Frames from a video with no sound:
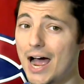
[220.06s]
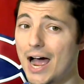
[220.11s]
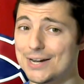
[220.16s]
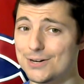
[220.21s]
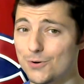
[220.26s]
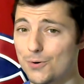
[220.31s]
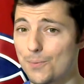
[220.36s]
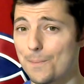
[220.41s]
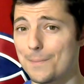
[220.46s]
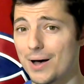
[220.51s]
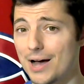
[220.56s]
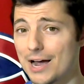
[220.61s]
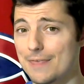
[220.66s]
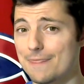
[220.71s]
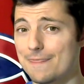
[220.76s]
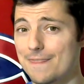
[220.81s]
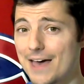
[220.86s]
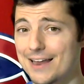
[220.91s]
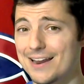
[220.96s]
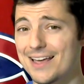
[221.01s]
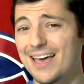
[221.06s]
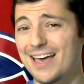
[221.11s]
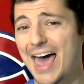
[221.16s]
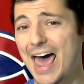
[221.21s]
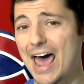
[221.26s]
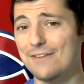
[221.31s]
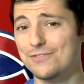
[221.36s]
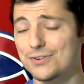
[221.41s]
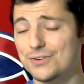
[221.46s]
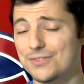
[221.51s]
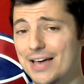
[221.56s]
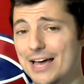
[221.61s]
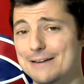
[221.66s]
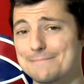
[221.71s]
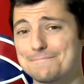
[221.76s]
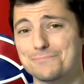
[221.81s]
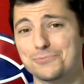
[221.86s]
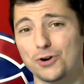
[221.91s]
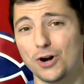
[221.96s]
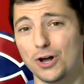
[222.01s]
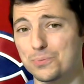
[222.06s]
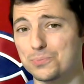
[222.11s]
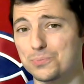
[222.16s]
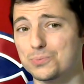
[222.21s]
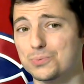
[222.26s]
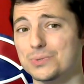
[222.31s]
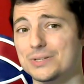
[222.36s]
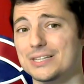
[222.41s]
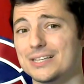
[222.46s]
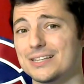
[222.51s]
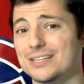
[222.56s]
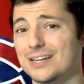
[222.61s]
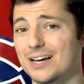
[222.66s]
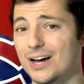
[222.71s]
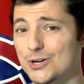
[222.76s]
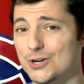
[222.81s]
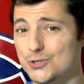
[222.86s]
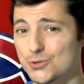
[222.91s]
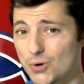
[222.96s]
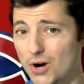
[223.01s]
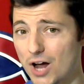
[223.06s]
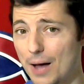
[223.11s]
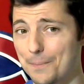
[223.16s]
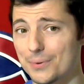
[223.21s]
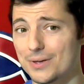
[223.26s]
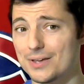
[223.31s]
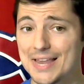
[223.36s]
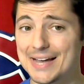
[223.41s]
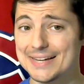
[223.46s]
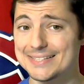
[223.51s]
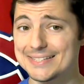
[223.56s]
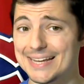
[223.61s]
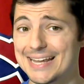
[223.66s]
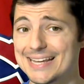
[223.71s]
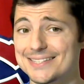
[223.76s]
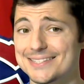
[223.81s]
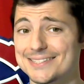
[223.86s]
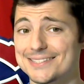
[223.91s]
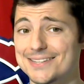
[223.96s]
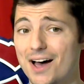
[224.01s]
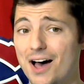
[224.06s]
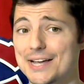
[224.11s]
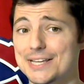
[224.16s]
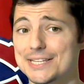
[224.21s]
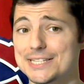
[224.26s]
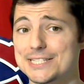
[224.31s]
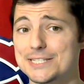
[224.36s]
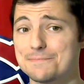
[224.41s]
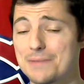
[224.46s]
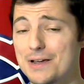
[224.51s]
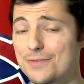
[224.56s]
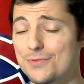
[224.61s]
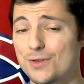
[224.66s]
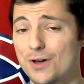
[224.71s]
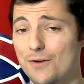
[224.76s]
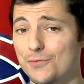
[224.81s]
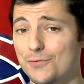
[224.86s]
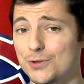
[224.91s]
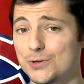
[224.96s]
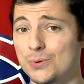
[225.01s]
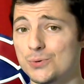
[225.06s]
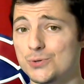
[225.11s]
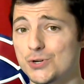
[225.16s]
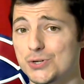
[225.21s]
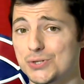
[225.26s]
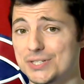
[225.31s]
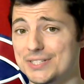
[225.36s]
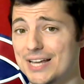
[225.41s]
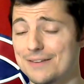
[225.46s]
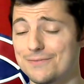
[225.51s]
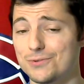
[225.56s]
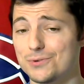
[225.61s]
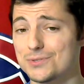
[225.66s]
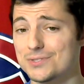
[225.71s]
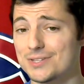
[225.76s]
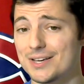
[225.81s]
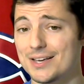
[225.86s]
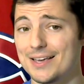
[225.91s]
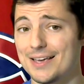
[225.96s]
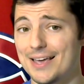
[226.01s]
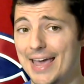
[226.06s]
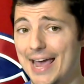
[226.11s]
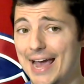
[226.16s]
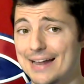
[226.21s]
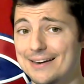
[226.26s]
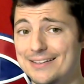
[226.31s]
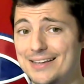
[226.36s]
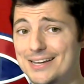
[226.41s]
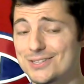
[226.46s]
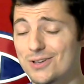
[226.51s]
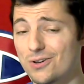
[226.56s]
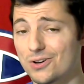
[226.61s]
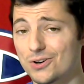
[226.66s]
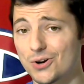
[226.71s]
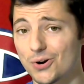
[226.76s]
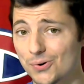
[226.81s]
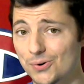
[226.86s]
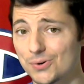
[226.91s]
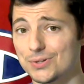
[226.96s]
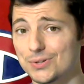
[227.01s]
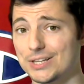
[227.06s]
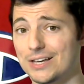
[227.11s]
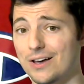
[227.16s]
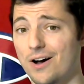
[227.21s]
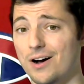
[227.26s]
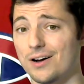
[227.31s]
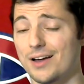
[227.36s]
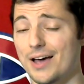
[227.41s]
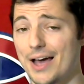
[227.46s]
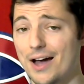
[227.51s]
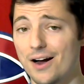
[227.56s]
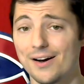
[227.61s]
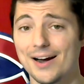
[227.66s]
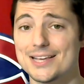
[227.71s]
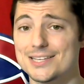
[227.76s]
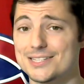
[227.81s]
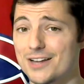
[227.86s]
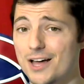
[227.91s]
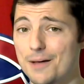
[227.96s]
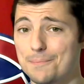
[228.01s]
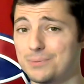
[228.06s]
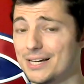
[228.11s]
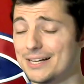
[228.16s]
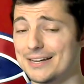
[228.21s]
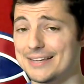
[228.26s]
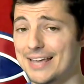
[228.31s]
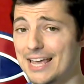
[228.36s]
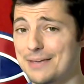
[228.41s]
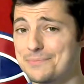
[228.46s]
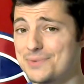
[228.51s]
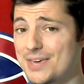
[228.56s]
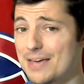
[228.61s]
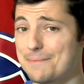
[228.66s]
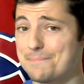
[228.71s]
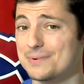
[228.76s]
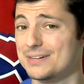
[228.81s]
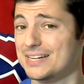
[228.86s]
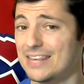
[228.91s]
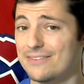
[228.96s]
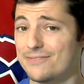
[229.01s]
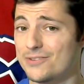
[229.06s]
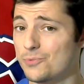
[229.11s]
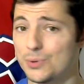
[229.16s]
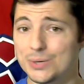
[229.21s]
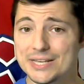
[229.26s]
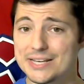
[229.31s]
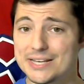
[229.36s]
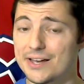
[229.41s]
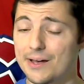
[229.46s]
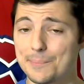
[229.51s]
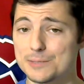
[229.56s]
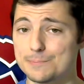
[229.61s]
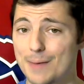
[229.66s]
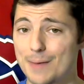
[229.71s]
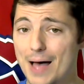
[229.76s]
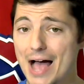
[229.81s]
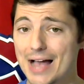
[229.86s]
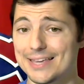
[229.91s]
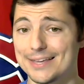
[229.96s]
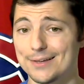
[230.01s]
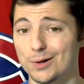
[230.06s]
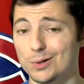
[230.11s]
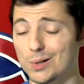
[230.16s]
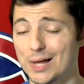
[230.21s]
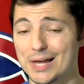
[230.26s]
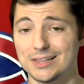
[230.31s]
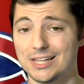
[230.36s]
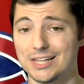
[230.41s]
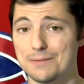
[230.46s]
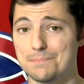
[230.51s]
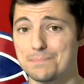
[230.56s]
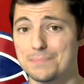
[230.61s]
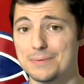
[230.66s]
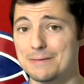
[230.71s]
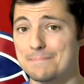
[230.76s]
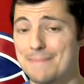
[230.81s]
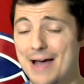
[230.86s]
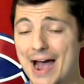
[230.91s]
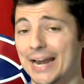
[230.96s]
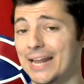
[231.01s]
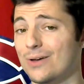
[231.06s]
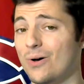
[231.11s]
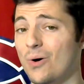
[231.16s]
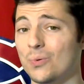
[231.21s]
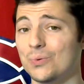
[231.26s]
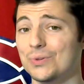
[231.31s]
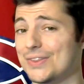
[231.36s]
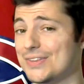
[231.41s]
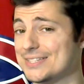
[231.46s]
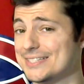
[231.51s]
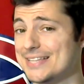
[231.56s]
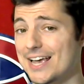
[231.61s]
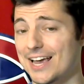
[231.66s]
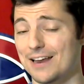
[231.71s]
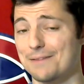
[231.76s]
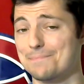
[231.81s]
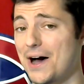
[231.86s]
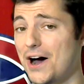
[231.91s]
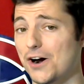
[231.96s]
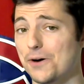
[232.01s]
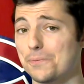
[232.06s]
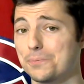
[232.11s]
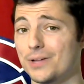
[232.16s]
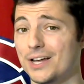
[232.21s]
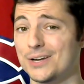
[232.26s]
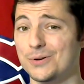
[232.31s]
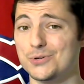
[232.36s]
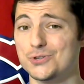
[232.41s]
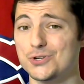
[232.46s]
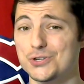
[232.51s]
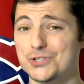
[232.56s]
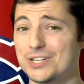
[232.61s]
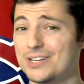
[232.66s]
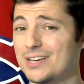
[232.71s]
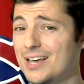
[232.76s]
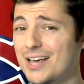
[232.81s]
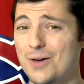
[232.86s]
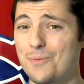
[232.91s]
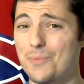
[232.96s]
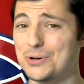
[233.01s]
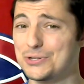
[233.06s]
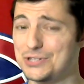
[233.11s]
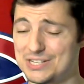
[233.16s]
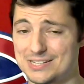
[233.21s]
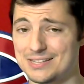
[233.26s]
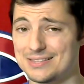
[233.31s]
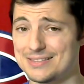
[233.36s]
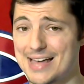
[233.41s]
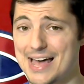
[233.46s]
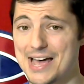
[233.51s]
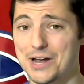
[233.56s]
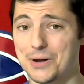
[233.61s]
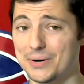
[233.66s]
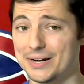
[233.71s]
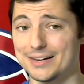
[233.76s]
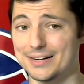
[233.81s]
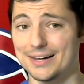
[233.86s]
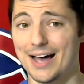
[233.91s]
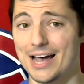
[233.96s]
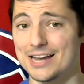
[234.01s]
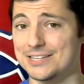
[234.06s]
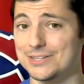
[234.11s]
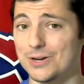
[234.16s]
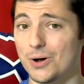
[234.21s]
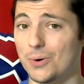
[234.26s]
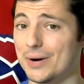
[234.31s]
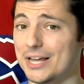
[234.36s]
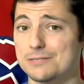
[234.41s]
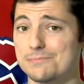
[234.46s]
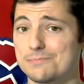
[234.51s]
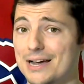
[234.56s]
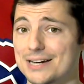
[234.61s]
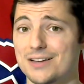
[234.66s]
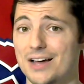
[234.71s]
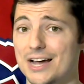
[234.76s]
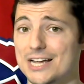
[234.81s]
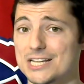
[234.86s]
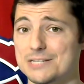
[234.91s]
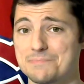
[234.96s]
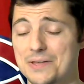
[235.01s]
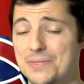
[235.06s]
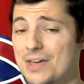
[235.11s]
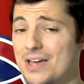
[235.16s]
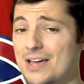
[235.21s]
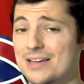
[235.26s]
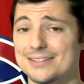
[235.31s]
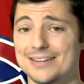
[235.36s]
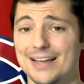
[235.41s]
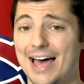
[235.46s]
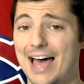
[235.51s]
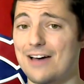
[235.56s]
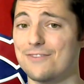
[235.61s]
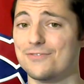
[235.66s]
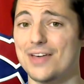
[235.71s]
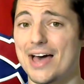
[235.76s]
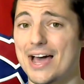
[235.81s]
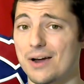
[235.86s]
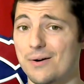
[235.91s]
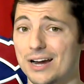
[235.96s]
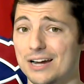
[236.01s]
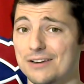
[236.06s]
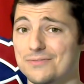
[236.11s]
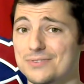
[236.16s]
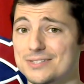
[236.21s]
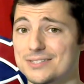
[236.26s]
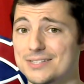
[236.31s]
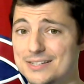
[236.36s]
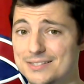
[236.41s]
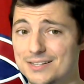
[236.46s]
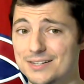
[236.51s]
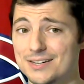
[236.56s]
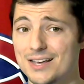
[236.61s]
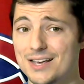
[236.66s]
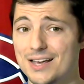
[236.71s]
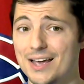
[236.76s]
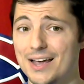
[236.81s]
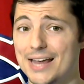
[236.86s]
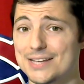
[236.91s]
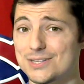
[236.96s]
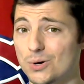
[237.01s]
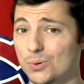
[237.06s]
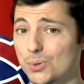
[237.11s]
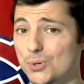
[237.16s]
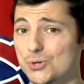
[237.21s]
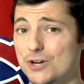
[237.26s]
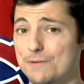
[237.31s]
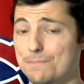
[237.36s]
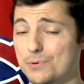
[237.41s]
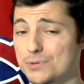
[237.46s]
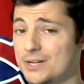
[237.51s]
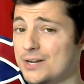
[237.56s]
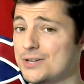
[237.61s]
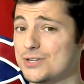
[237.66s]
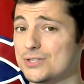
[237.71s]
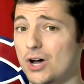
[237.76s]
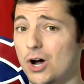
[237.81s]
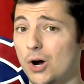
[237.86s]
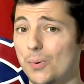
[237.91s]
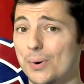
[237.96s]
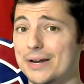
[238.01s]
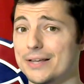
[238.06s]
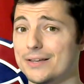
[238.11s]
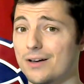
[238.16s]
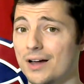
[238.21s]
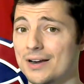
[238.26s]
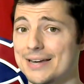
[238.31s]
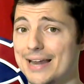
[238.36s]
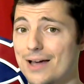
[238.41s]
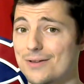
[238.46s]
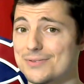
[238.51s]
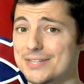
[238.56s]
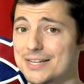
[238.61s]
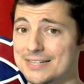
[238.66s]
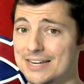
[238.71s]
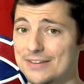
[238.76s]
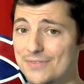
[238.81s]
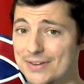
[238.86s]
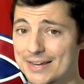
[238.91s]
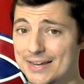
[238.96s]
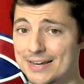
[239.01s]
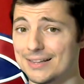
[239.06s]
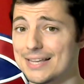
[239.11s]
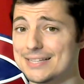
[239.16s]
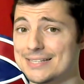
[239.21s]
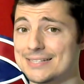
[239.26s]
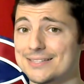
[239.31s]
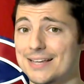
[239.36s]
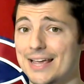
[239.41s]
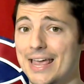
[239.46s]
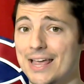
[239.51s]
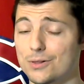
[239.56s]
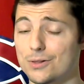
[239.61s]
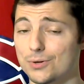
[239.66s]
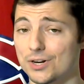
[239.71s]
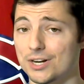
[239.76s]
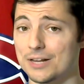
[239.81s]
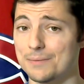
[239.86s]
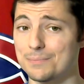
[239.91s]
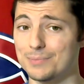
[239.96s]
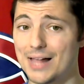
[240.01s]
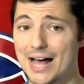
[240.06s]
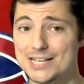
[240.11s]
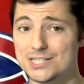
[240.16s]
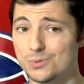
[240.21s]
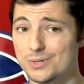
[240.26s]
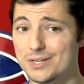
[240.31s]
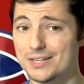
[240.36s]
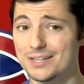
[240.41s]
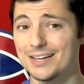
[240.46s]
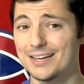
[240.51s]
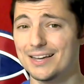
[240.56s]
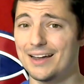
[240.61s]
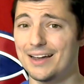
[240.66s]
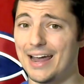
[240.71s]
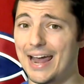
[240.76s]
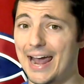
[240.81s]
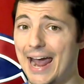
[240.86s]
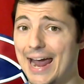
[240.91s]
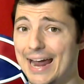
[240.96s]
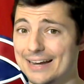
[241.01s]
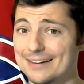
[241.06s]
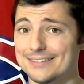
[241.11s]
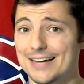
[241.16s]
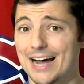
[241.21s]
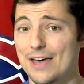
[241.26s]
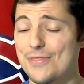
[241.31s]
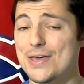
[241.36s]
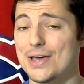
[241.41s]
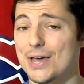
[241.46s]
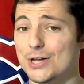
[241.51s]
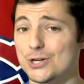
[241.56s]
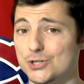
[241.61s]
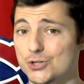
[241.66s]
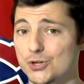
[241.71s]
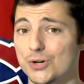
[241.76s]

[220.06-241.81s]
I don't mind that. After that, probably a drop. Next is Ty Smith of the New Jersey Devils. And he's currently on IR, has not played a game yet, but even when he comes back, he'll likely be manning only the second power play in New Jersey, which isn't that great. I don't expect Ty Smith to have that great of a season. His ownership percentage has already gone down significantly since I included him last week, and I think it